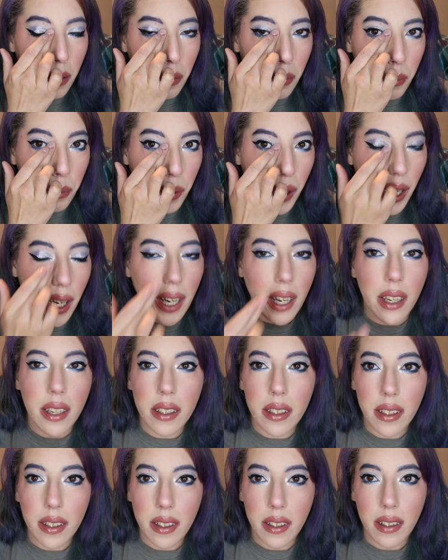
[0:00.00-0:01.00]

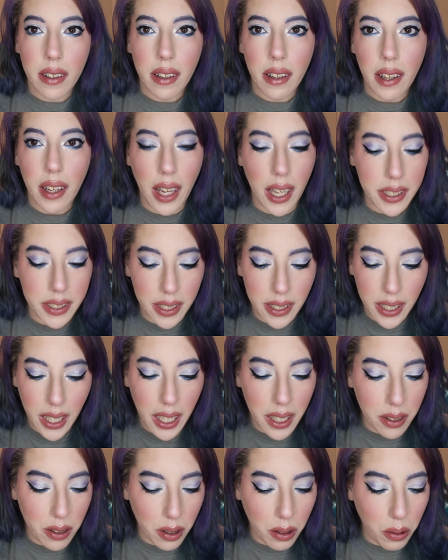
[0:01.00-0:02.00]
but as an
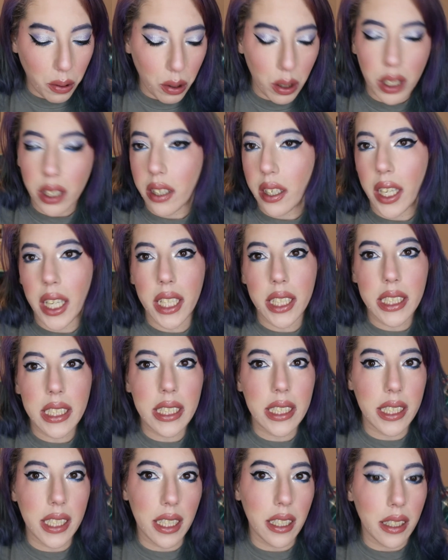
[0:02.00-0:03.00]
inner corner, it's
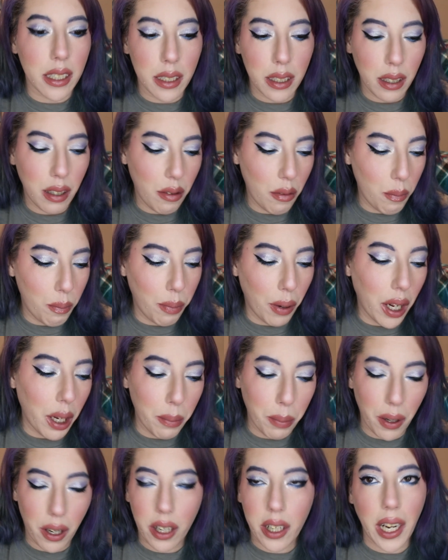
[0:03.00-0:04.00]
still
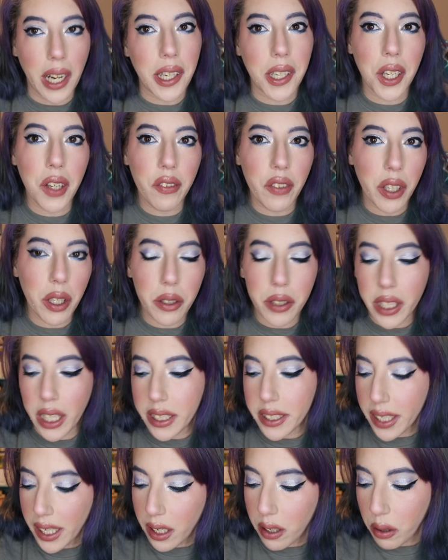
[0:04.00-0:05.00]
ballpark. I can even use it
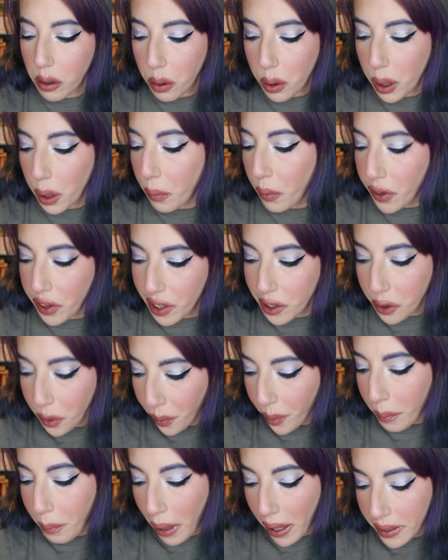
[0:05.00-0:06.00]
as an inner corner with the
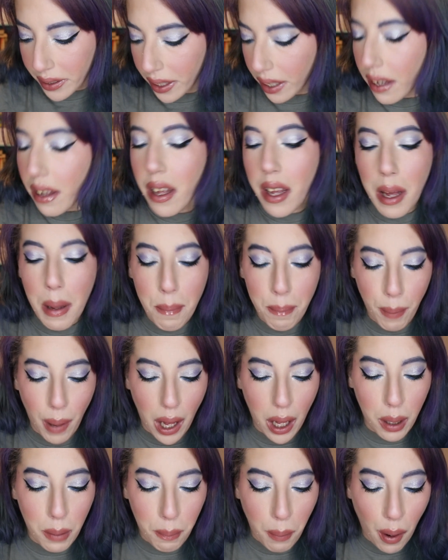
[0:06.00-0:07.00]
Druid palette.
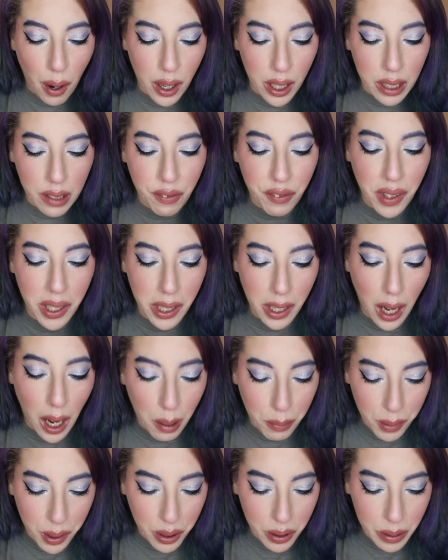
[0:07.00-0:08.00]
Ballpark
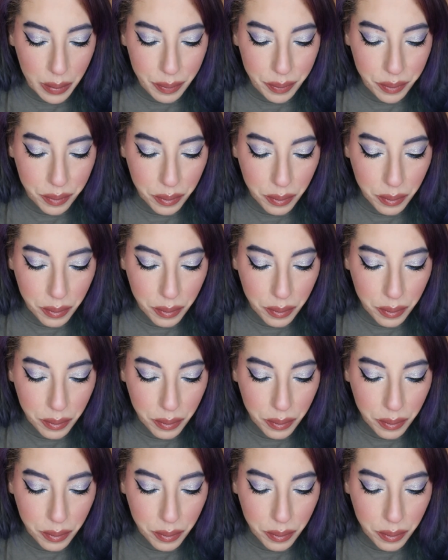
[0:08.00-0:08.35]
phenomenal.